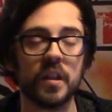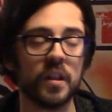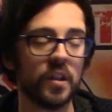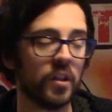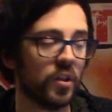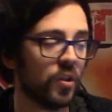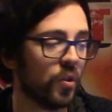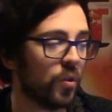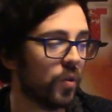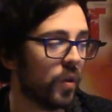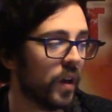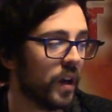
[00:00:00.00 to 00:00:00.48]
You
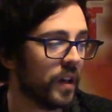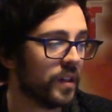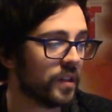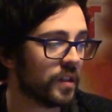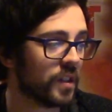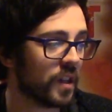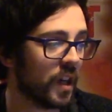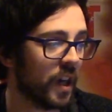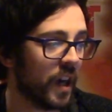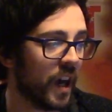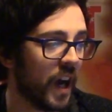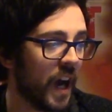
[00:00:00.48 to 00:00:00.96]
know,
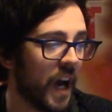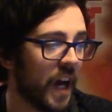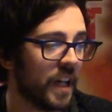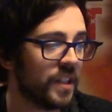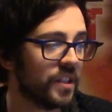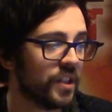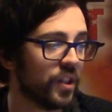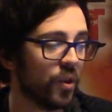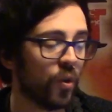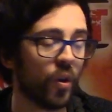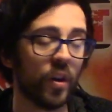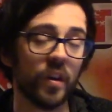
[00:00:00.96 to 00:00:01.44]
it's kind of
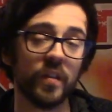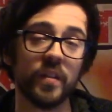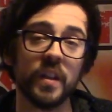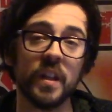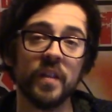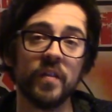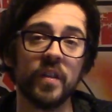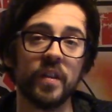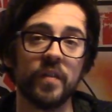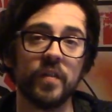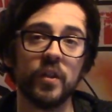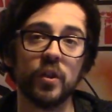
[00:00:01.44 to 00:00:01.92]
handy, or
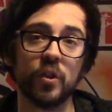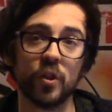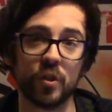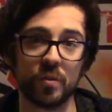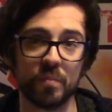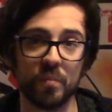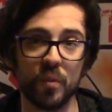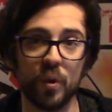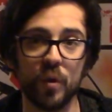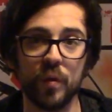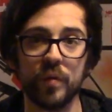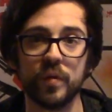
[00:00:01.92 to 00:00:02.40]
even if you
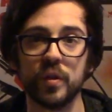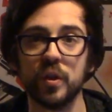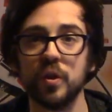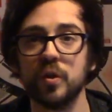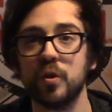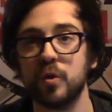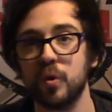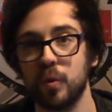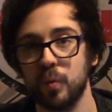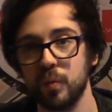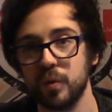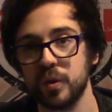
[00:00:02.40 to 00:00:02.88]
just moved, you
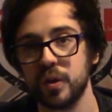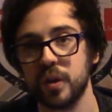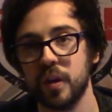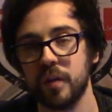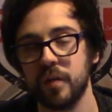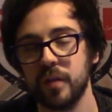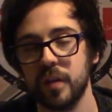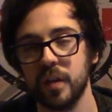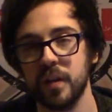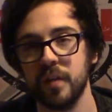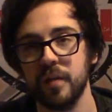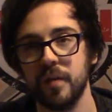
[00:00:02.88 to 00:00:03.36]
don't
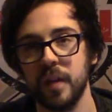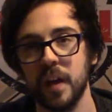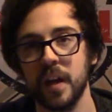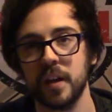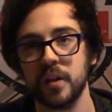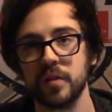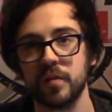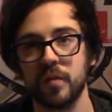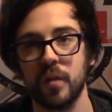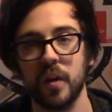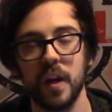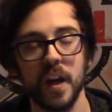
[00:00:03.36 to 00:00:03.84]
suffer the
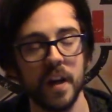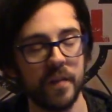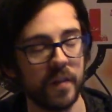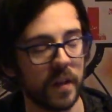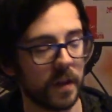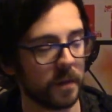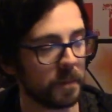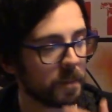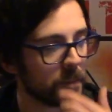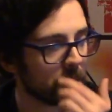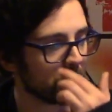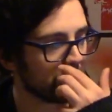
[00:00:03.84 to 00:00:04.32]
effects for
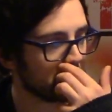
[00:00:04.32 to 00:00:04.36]
heavy.